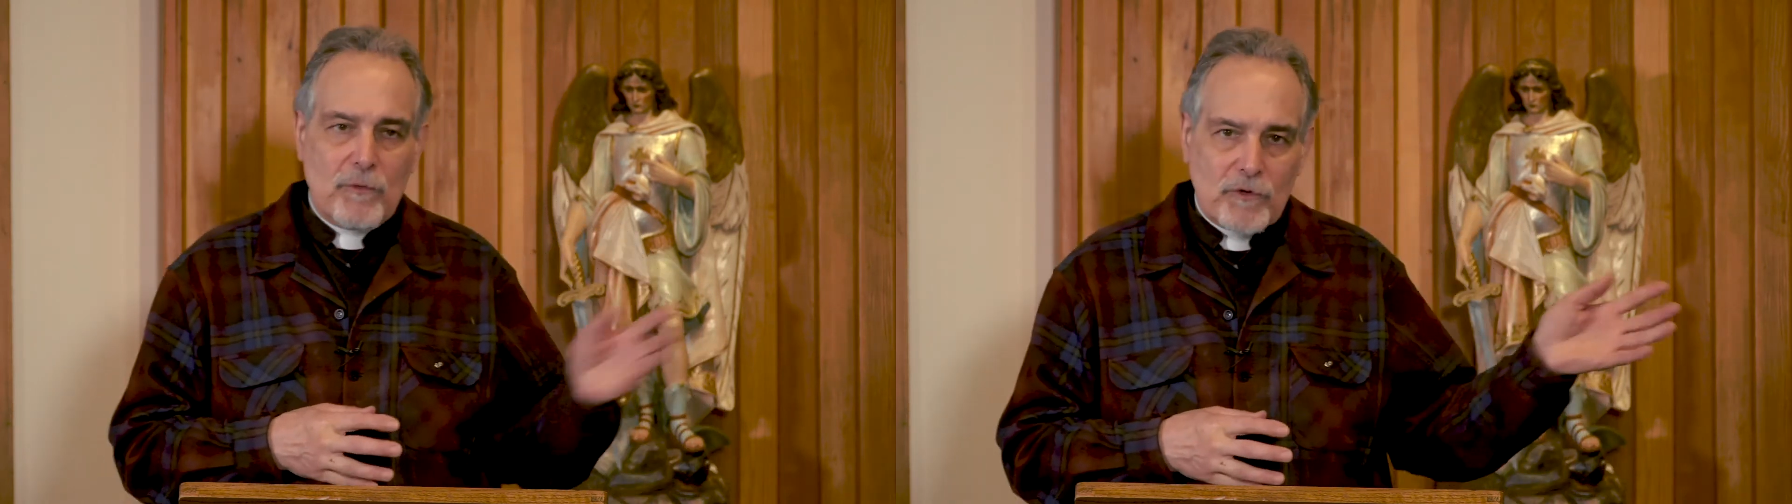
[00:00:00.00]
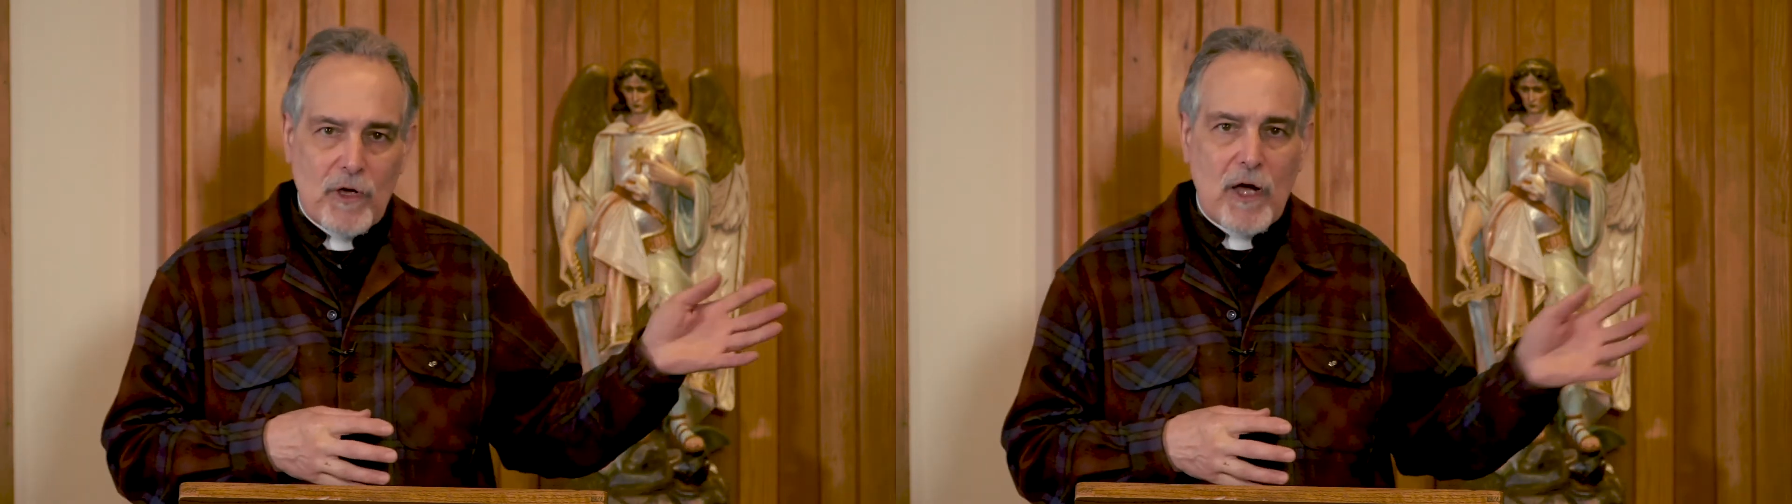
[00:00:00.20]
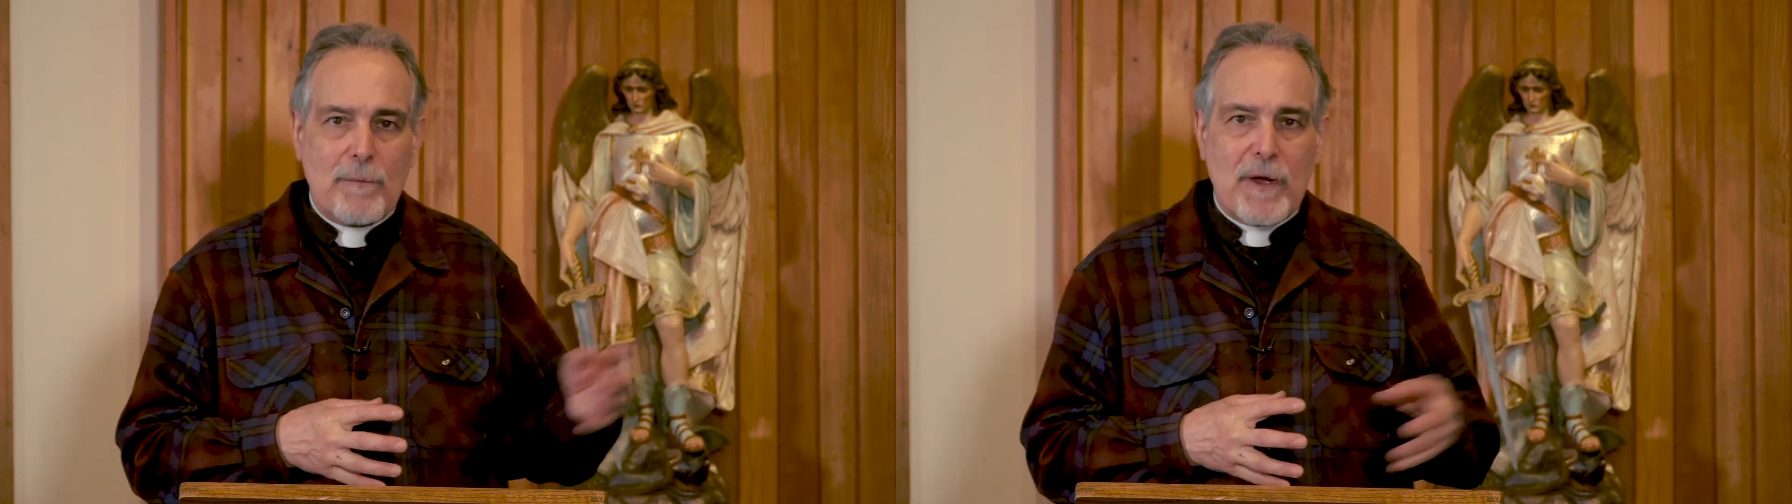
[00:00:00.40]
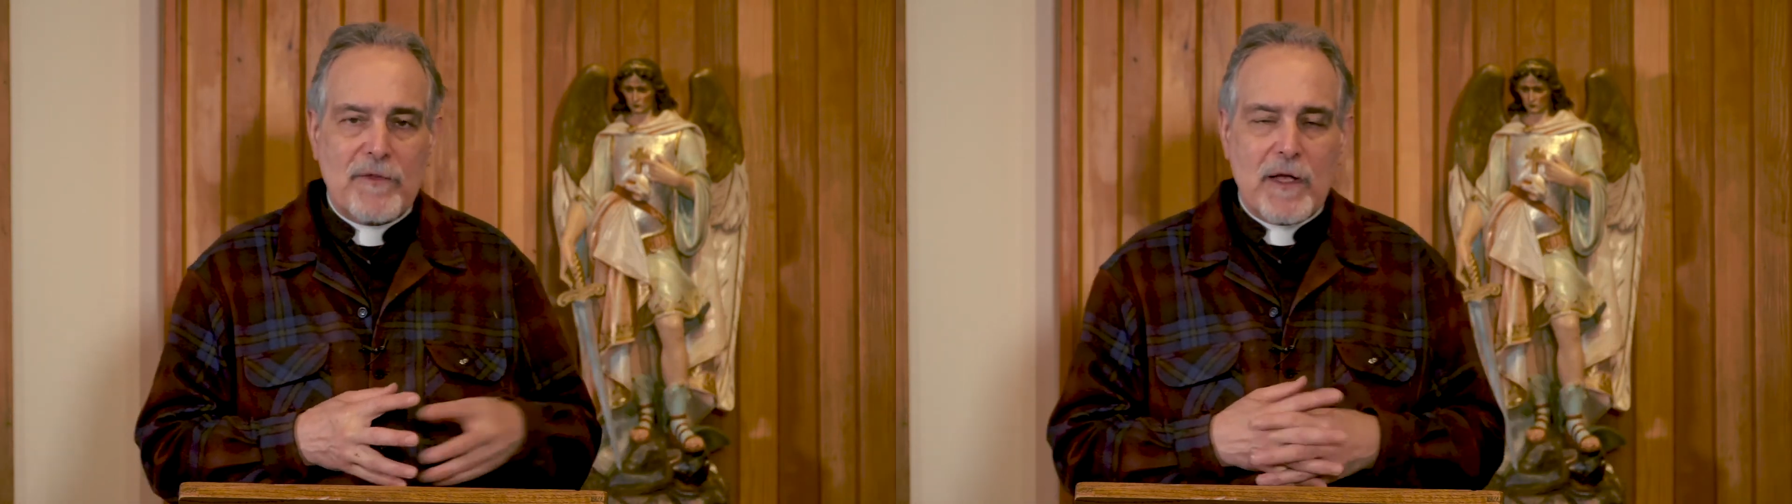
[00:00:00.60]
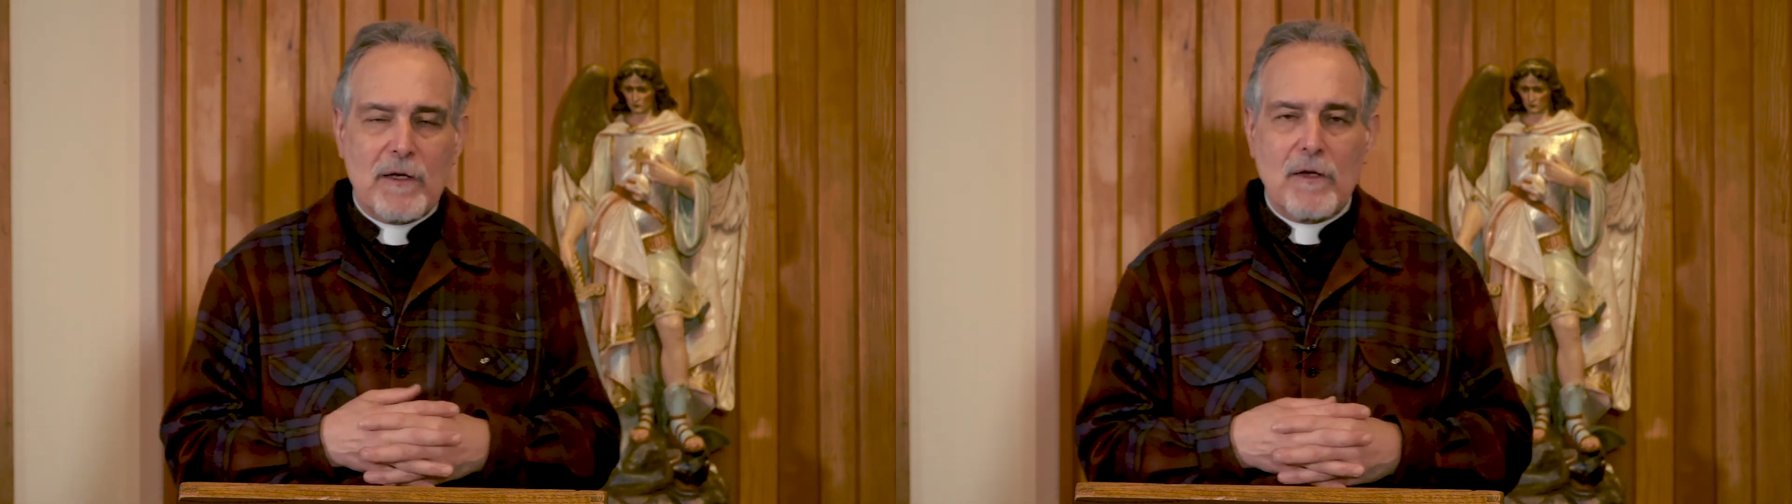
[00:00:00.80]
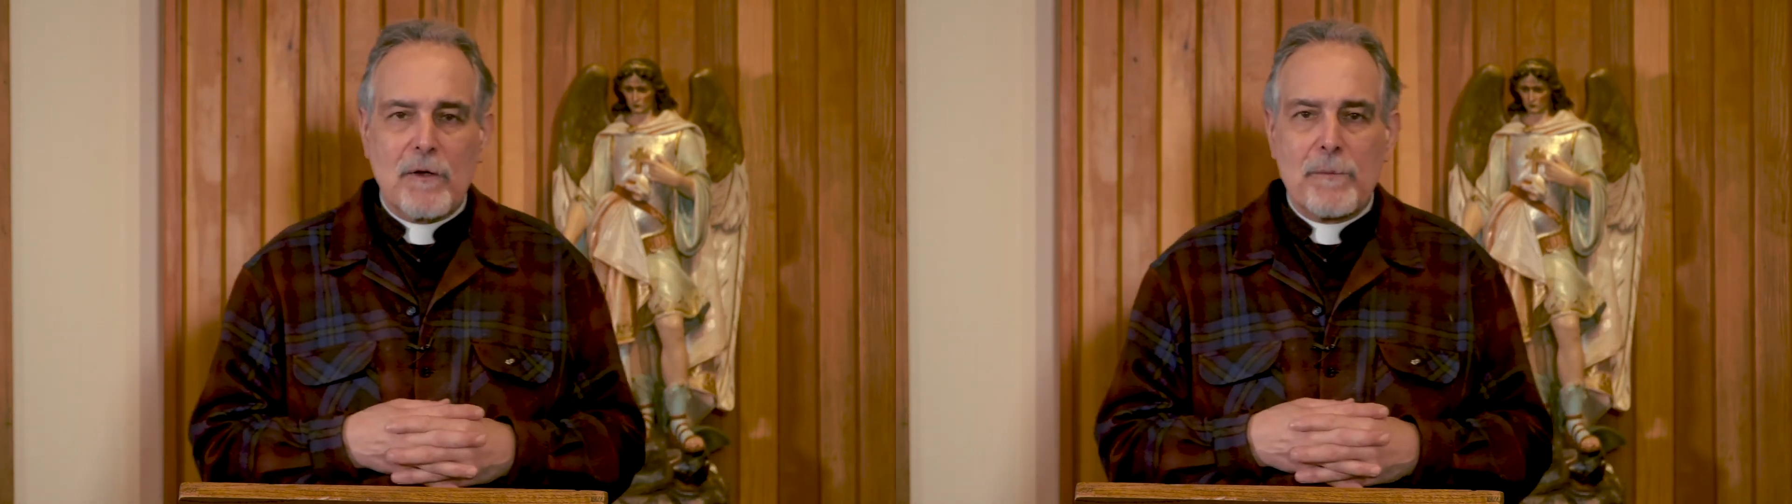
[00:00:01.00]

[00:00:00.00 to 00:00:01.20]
We'll talk about that a little